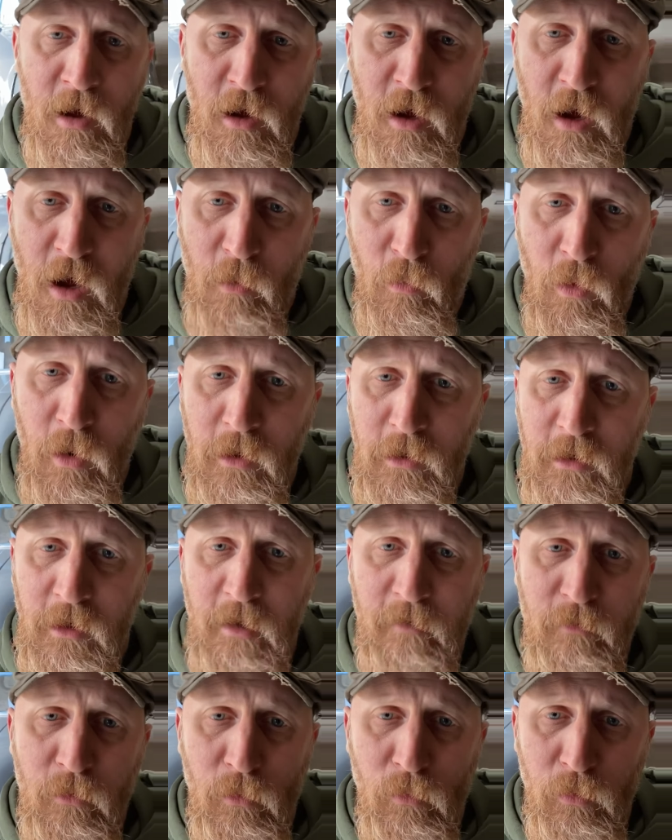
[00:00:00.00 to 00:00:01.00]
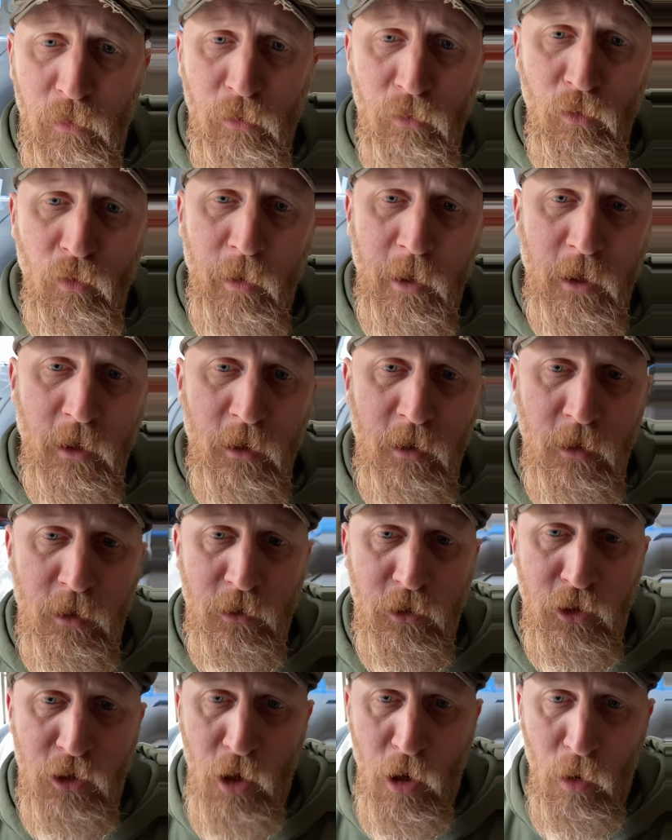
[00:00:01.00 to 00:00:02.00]
I wanted to give you a real quick
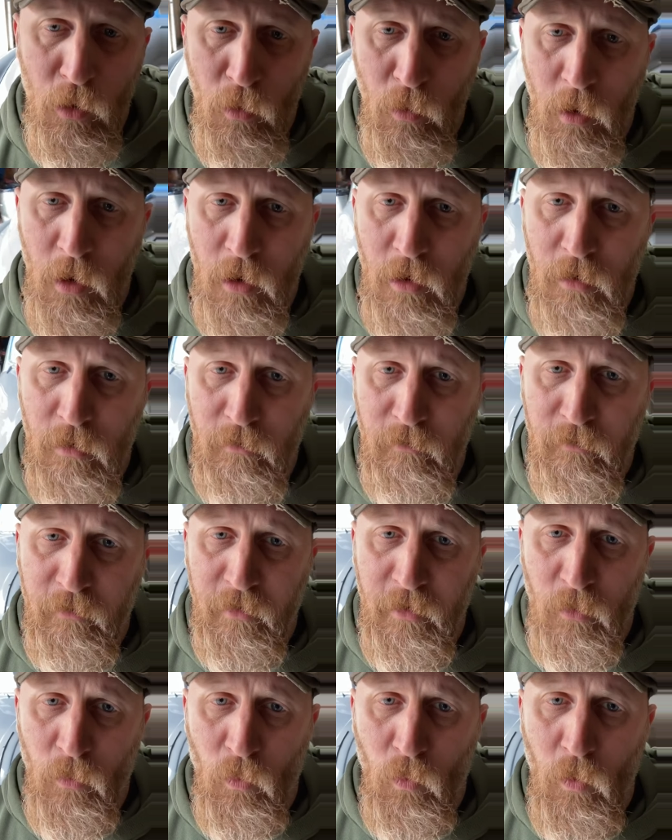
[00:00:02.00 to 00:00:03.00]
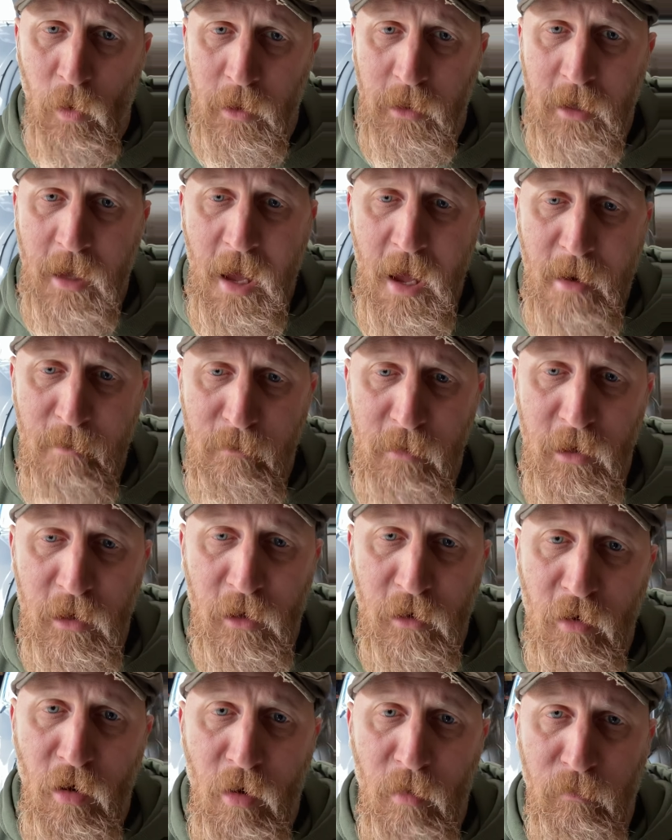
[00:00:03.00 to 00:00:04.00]
show of what can be
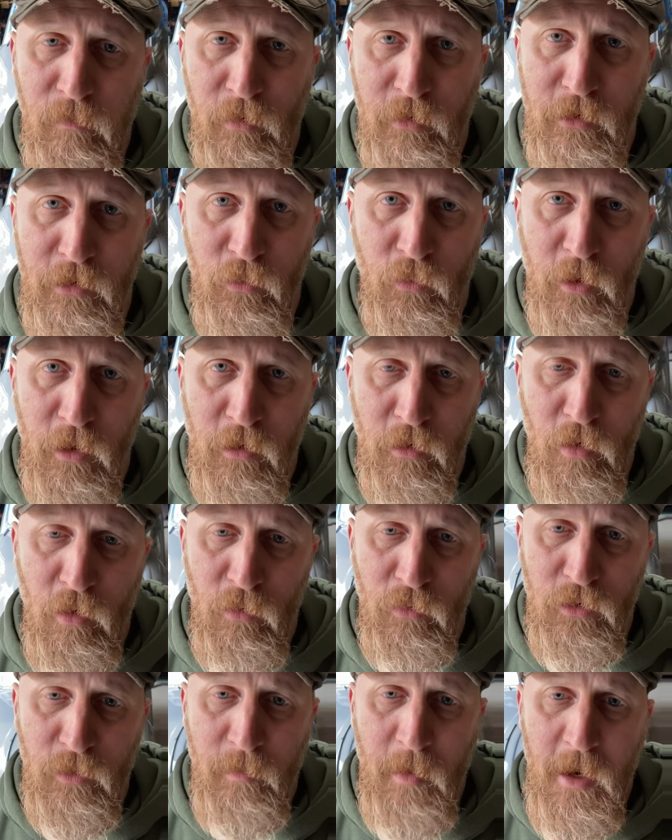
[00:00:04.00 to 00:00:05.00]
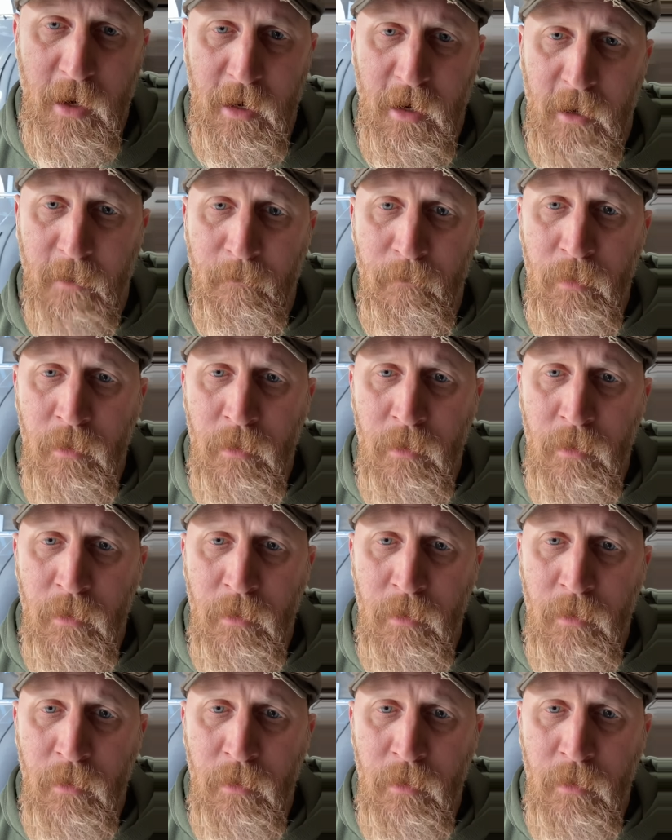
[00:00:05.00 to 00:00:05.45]
accomplished with coach painting.